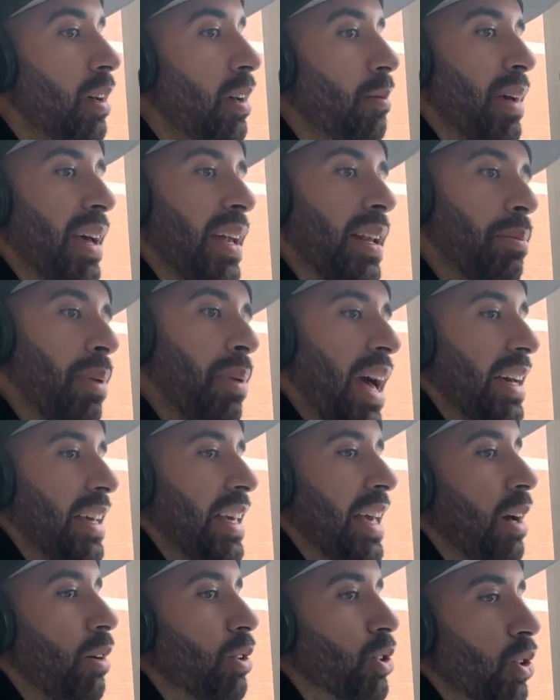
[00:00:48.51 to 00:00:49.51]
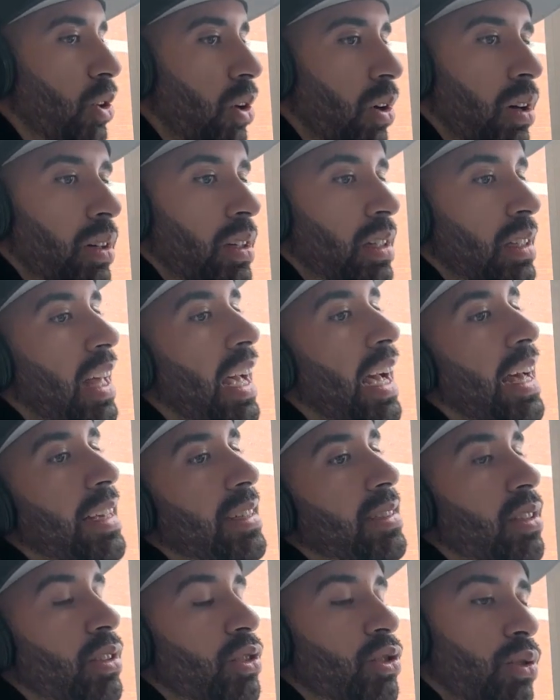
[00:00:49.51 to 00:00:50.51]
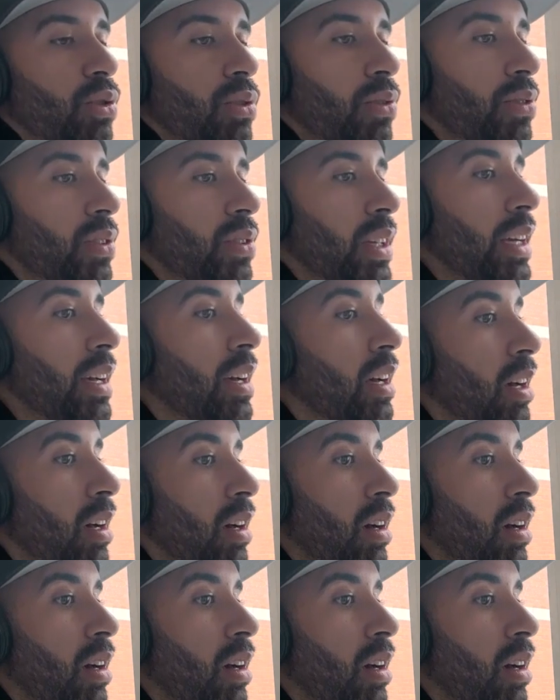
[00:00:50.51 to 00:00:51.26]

Manny Pacquiao is all class, truthfully,